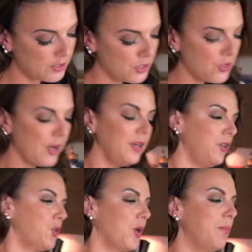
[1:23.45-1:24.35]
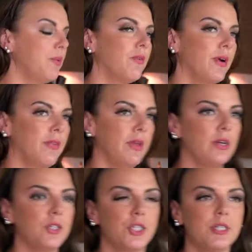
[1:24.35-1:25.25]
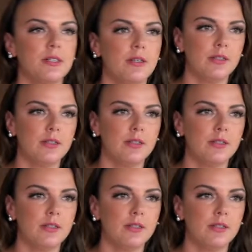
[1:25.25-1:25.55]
is try and drape it around the edges.